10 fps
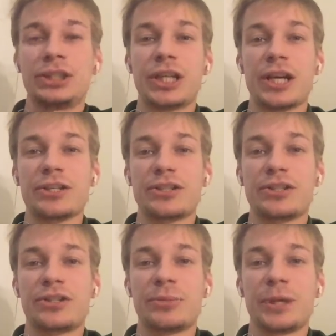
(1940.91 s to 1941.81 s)

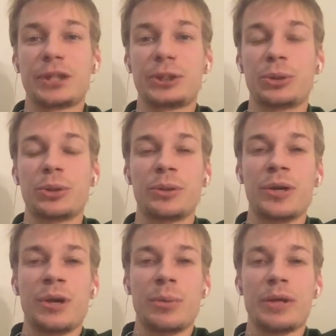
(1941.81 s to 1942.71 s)
just to make sure
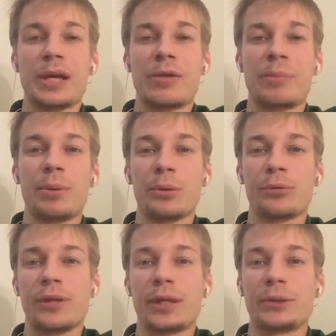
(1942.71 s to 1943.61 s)
we cover
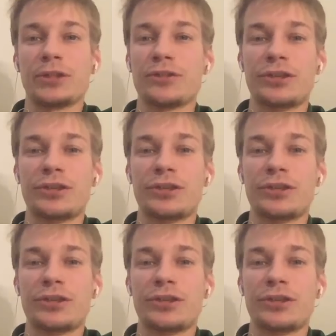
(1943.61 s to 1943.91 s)
both languages,